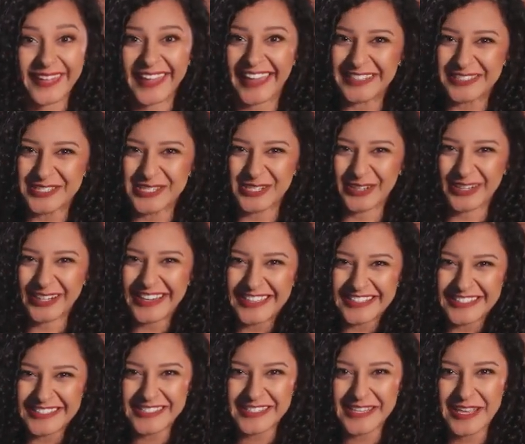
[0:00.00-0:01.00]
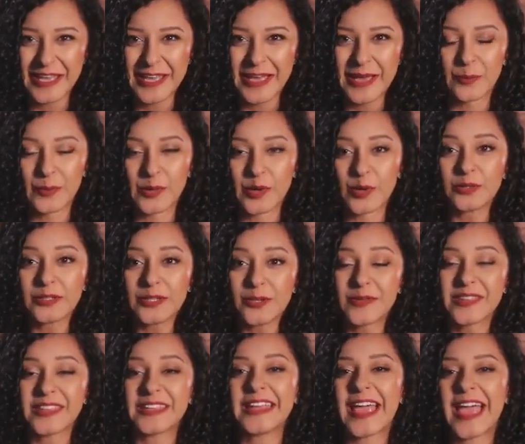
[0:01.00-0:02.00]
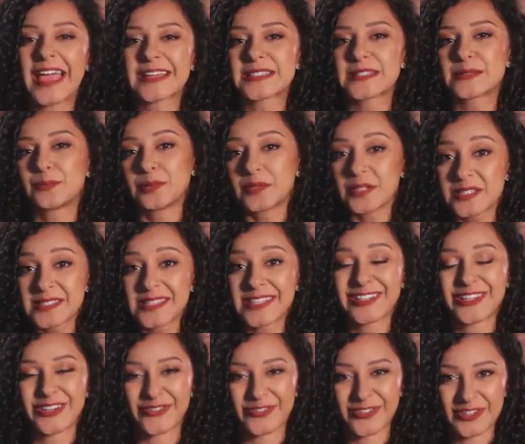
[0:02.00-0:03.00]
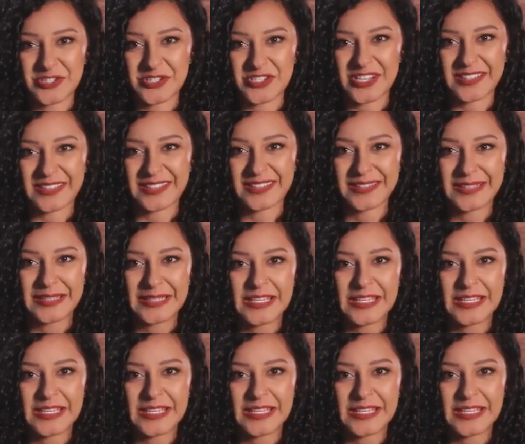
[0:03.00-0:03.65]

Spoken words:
It sure is, but only with an explicit conversion.